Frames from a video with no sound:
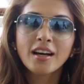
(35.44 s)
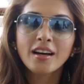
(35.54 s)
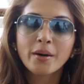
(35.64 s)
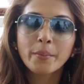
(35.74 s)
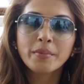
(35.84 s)

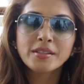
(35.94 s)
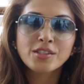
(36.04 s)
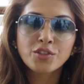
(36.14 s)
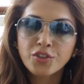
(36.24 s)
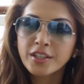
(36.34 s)
uh,
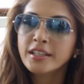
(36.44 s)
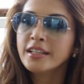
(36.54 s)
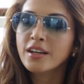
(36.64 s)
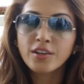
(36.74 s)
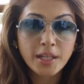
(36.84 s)
it's really
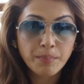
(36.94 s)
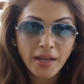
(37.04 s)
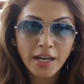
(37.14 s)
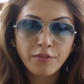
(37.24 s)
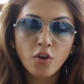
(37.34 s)
a great
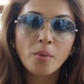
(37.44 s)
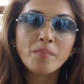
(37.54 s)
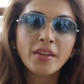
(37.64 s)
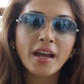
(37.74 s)
platform